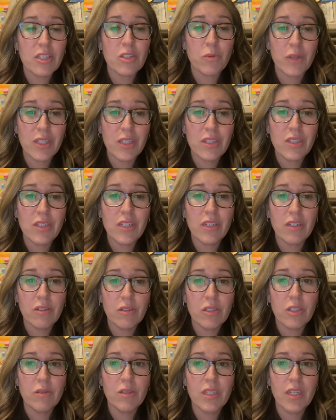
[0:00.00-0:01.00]
we still
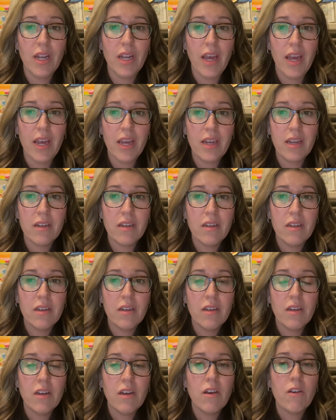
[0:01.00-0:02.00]
do today.
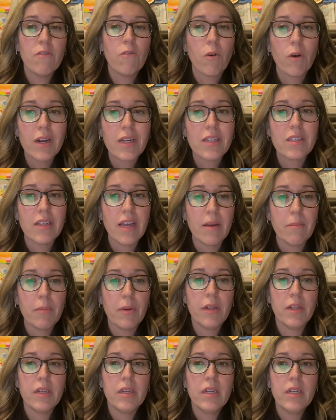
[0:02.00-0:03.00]
For
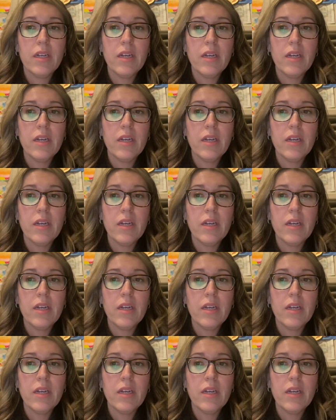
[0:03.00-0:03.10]
example,